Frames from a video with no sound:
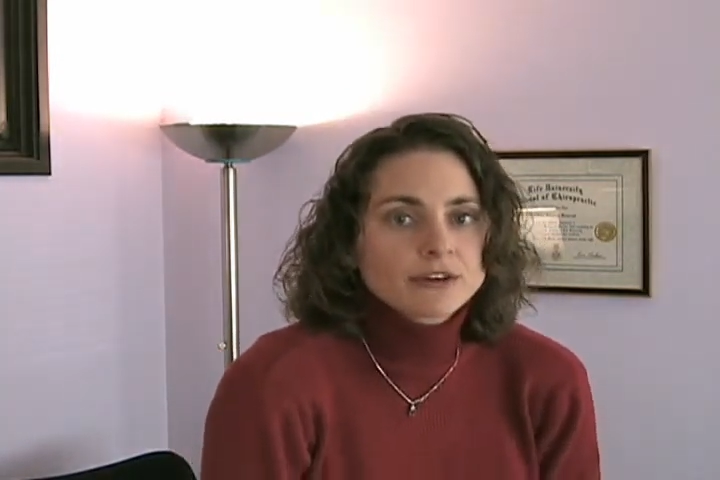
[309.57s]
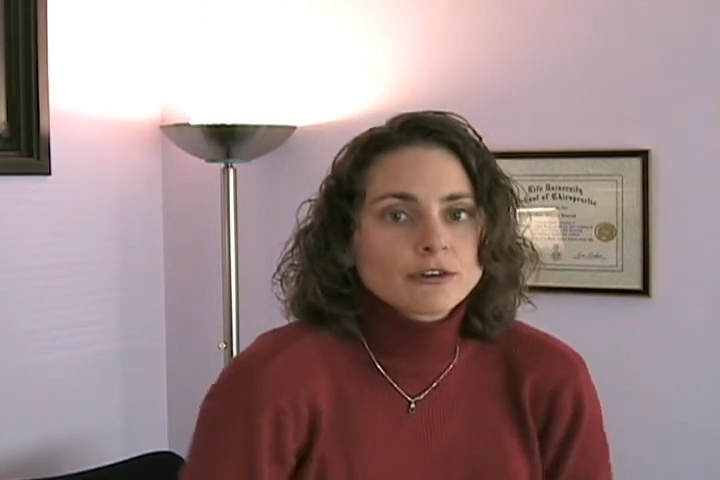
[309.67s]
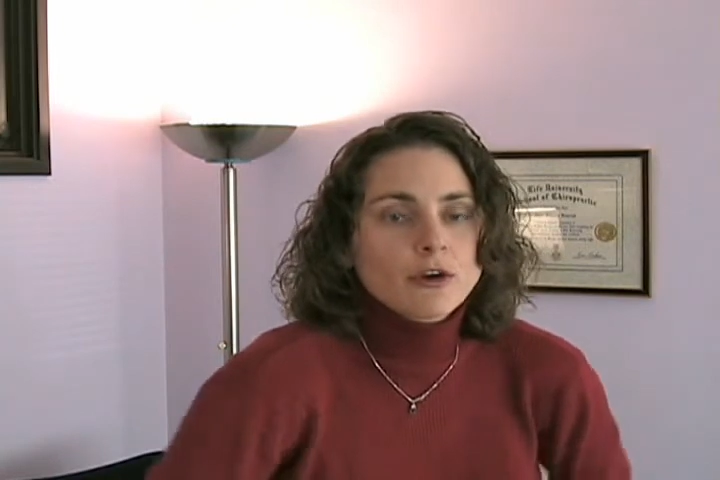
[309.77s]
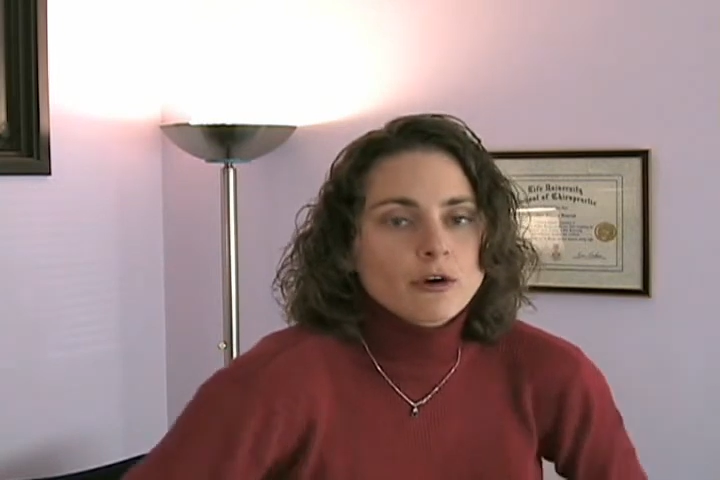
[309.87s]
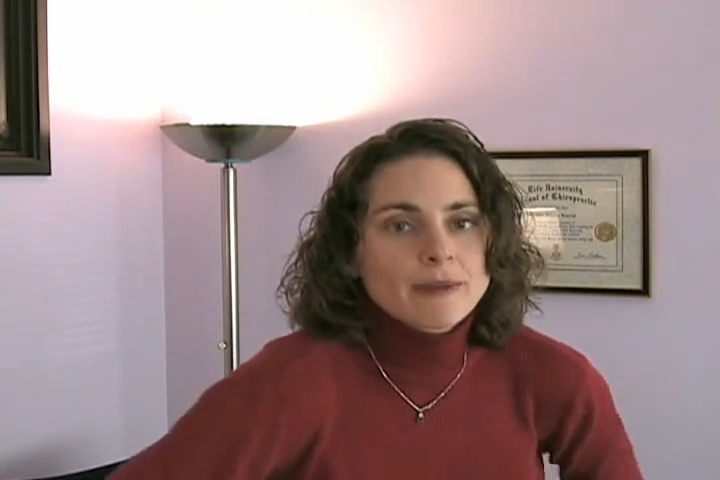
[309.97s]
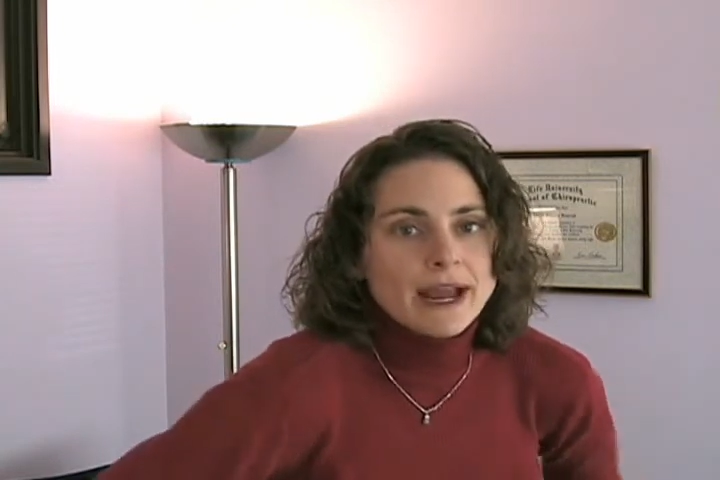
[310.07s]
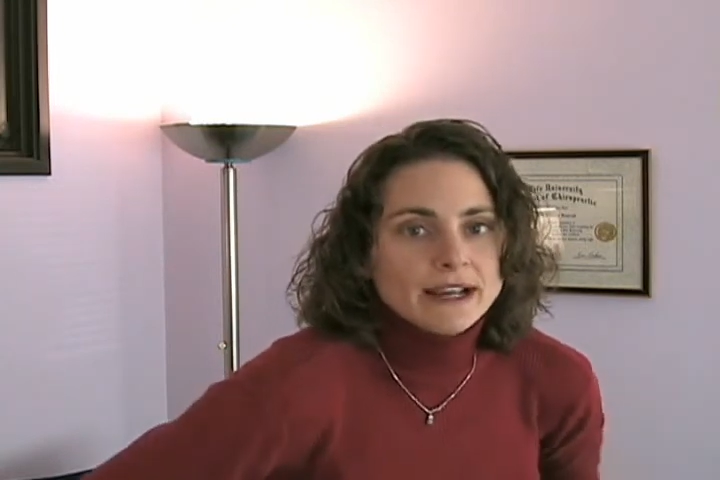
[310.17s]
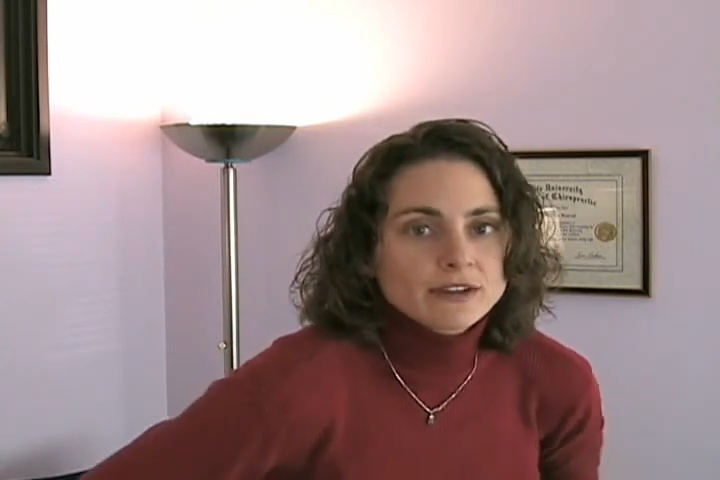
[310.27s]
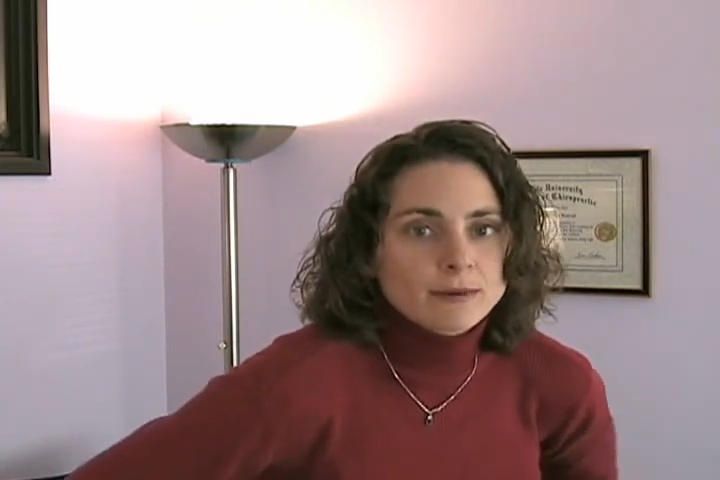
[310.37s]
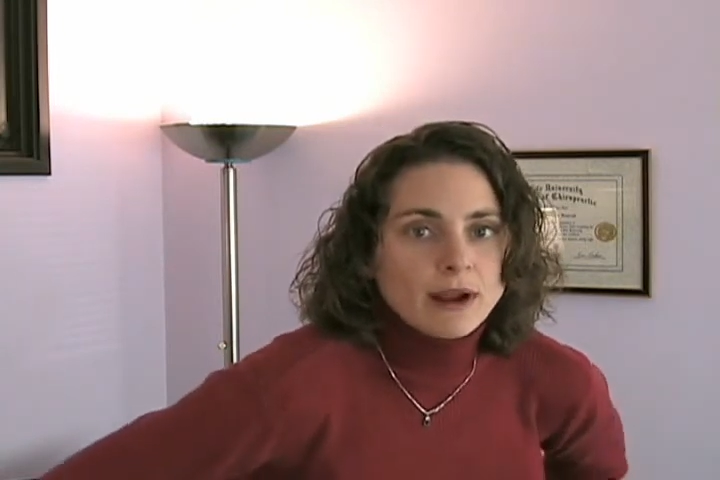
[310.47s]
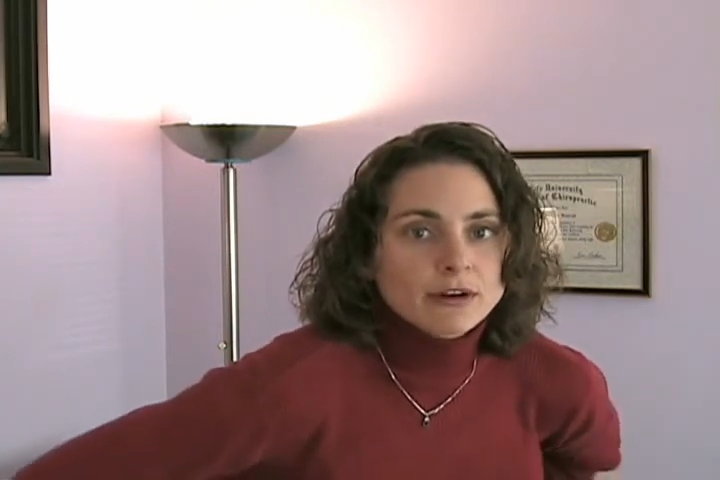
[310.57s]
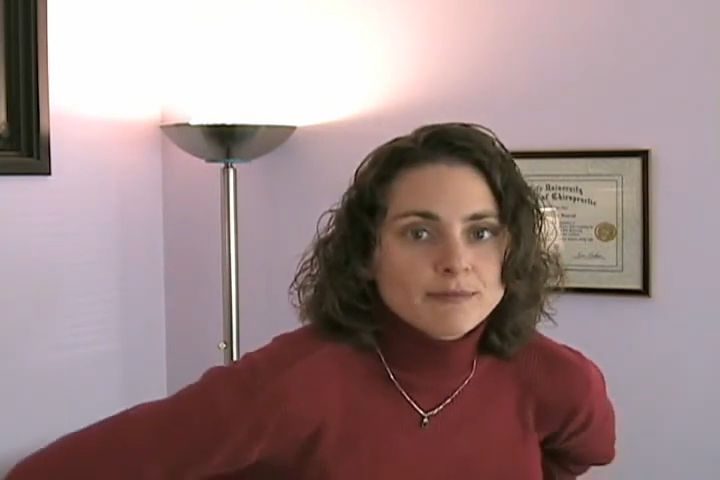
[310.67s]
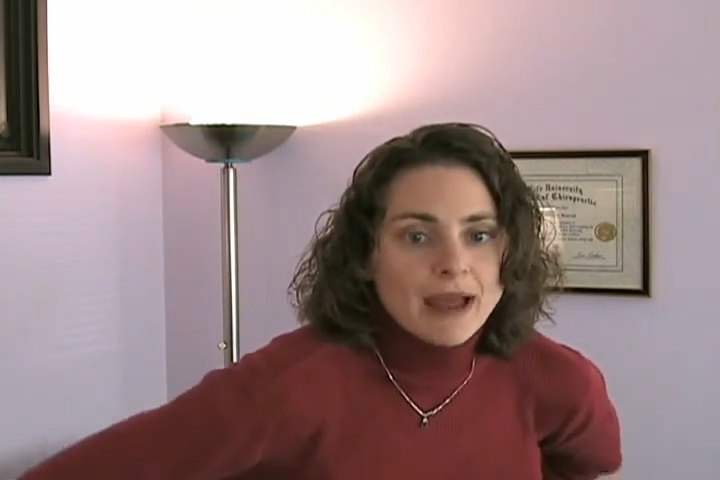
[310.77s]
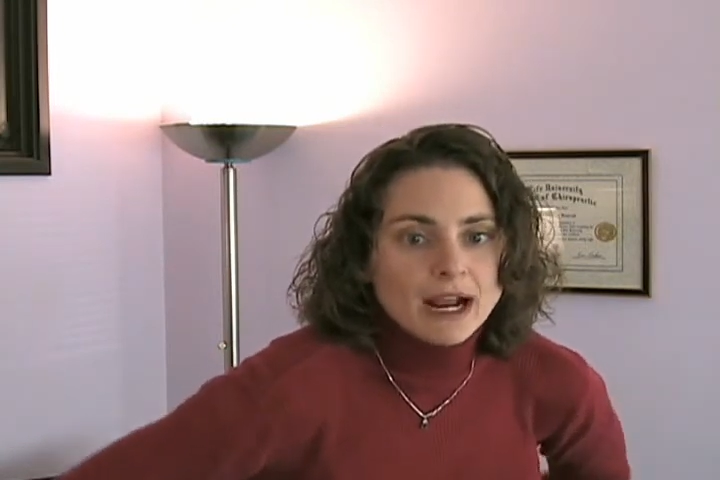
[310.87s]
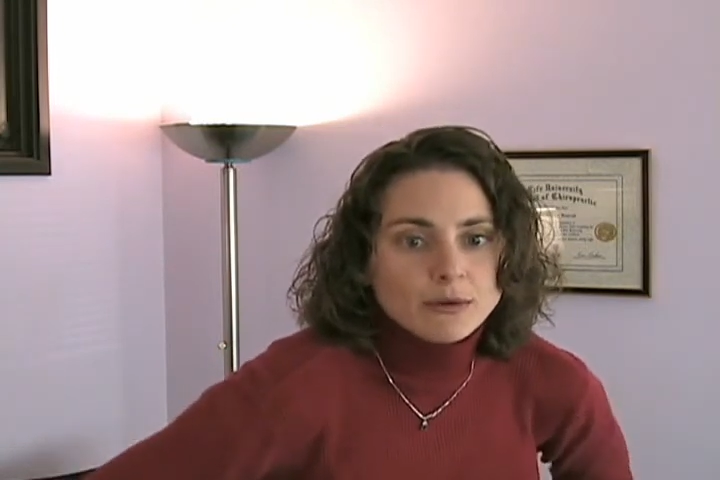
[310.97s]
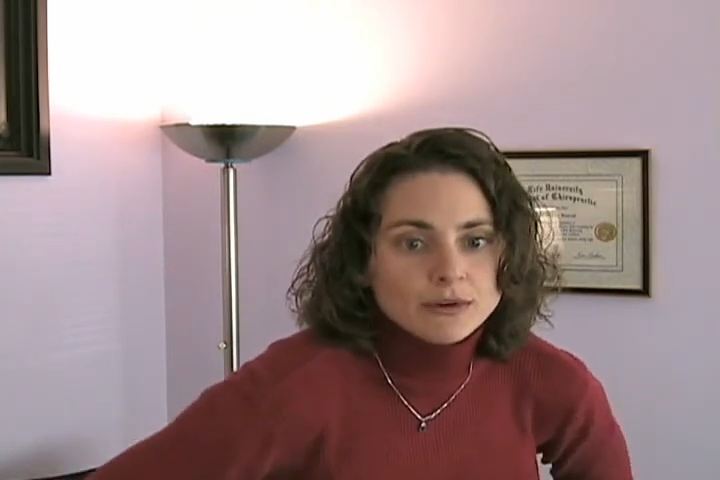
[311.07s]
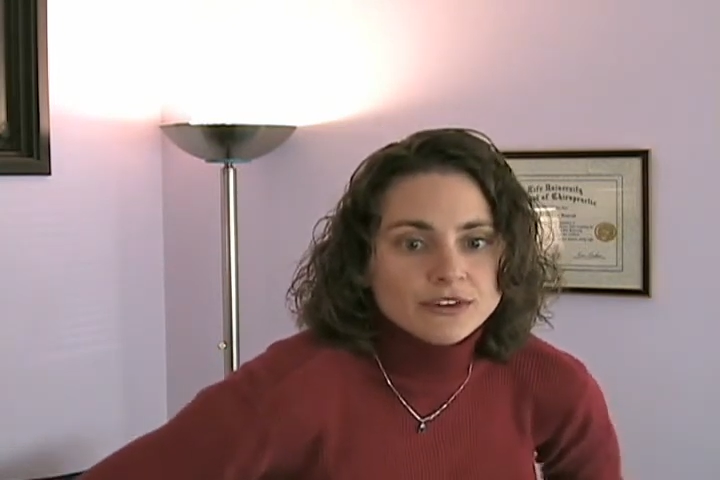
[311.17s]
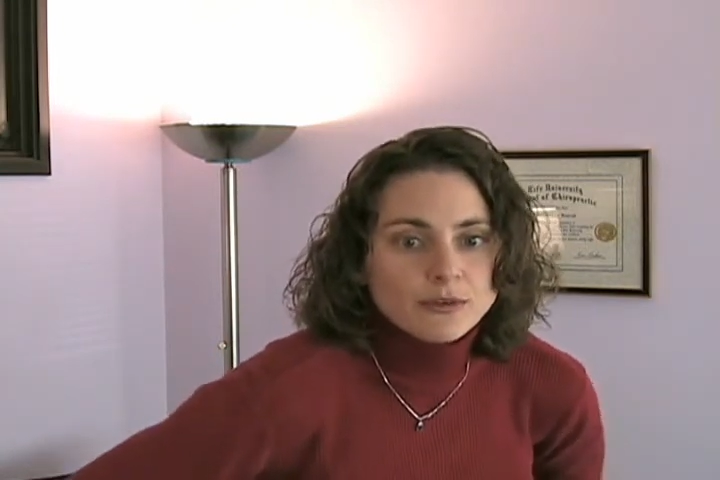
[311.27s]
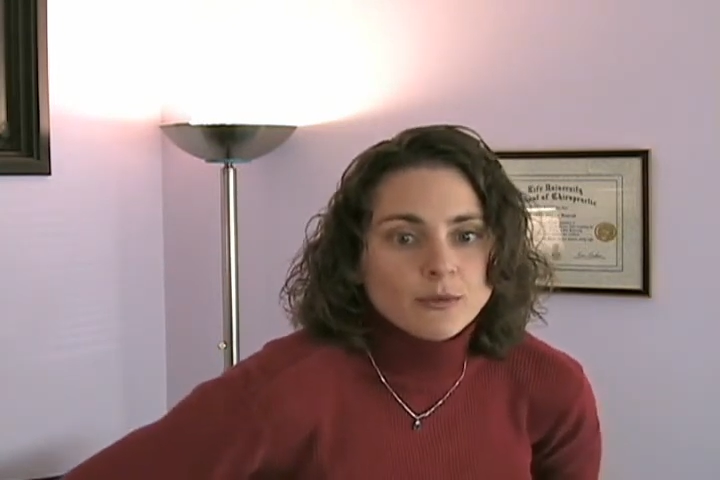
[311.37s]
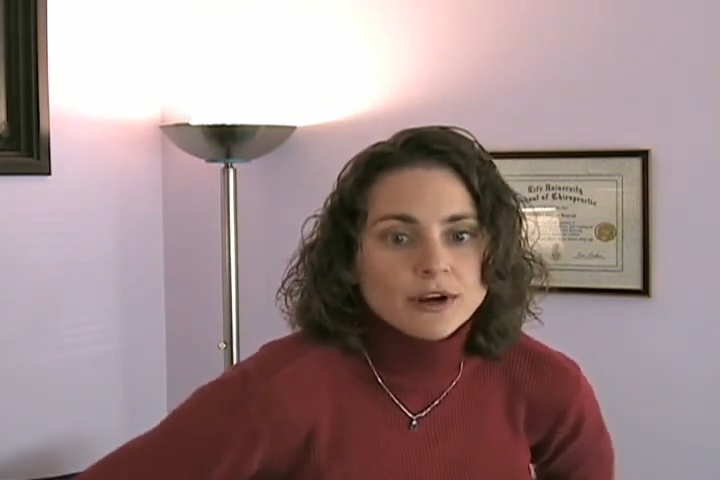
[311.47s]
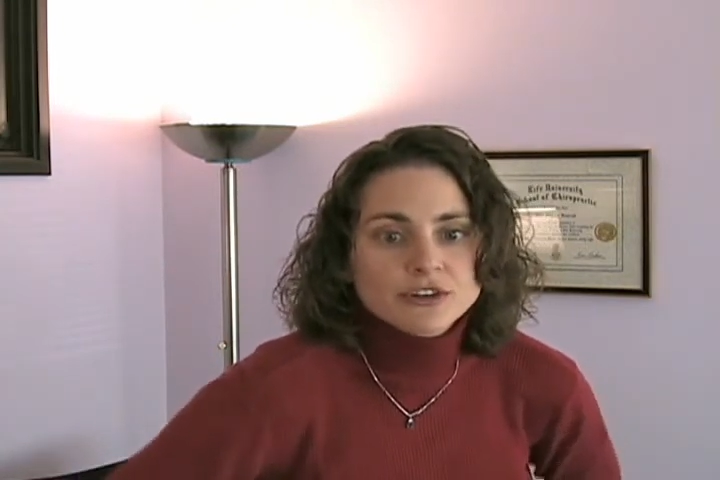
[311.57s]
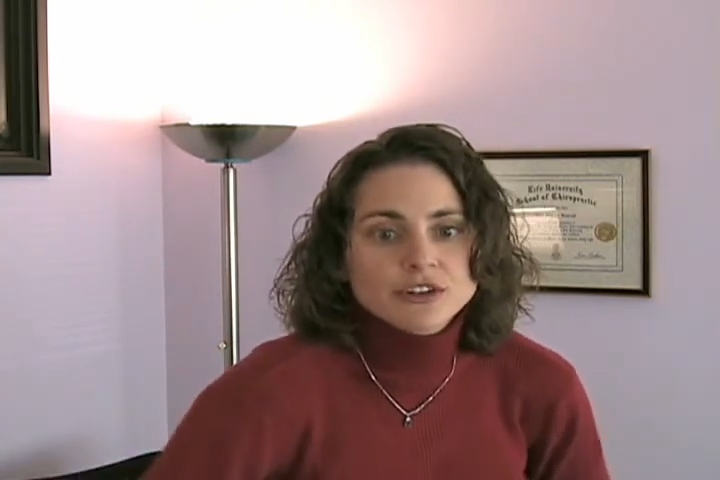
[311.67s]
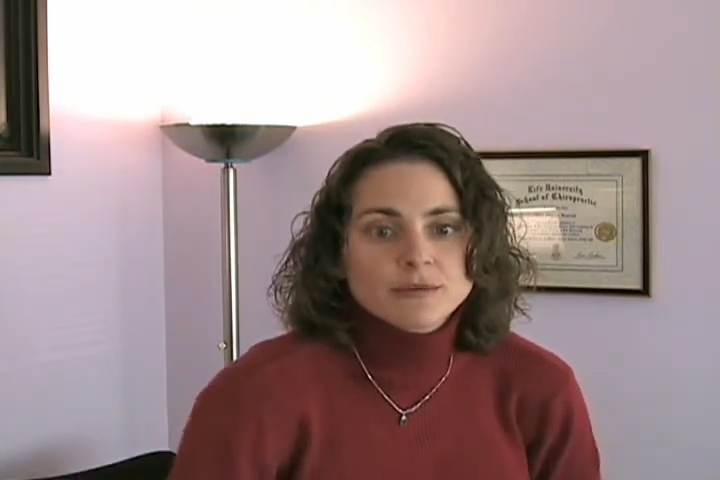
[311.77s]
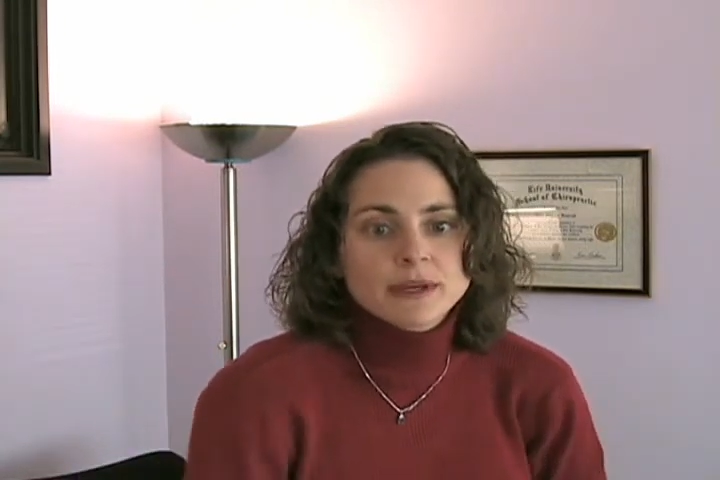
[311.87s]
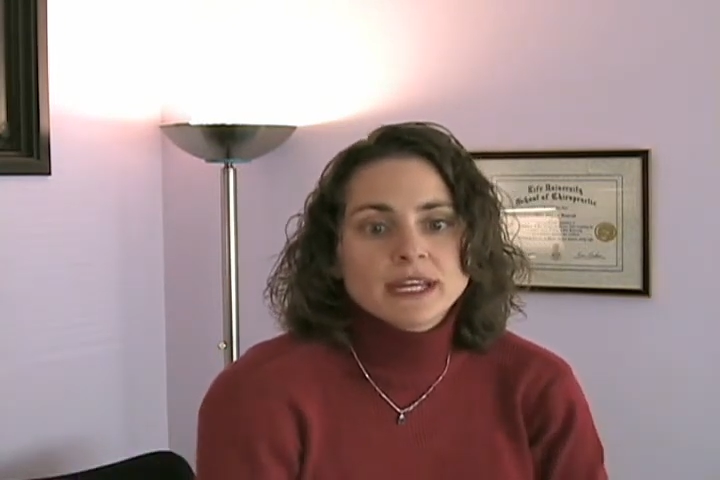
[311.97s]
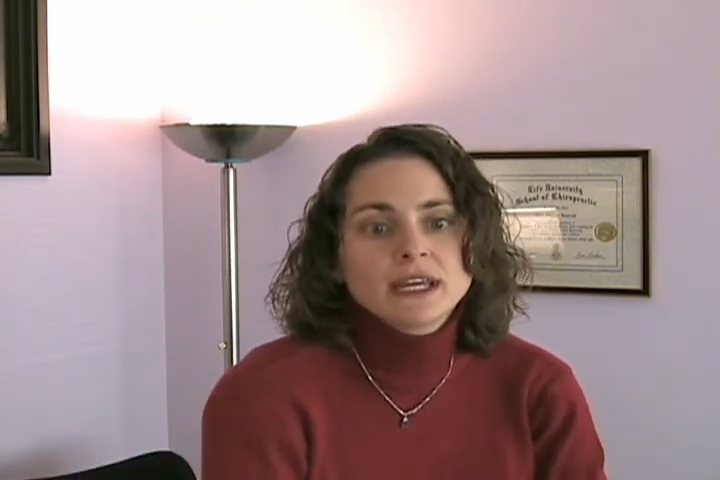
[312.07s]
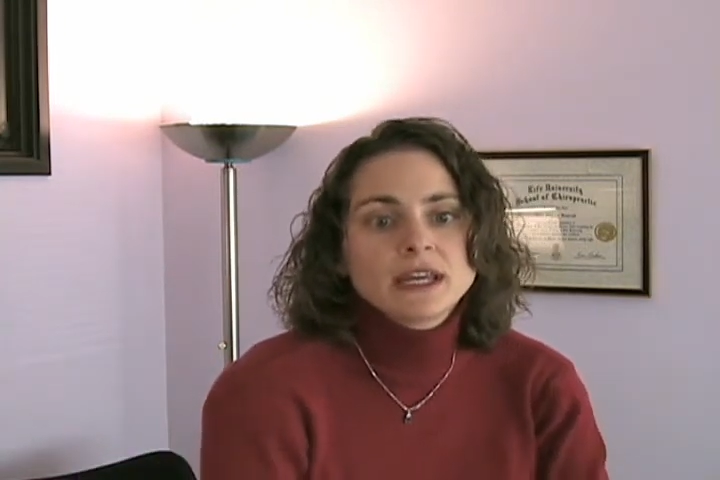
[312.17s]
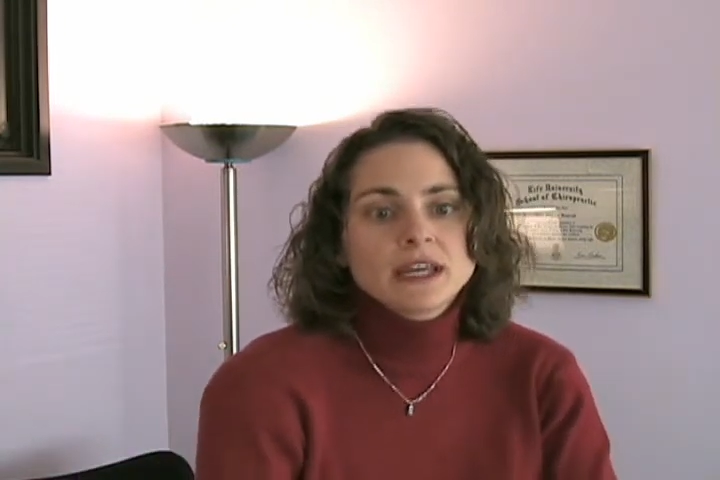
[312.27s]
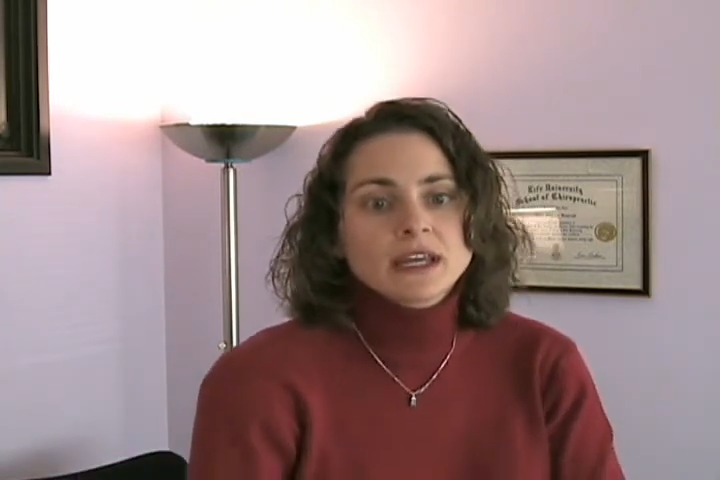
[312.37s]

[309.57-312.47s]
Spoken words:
your lower back is rounded backwards from where it should be,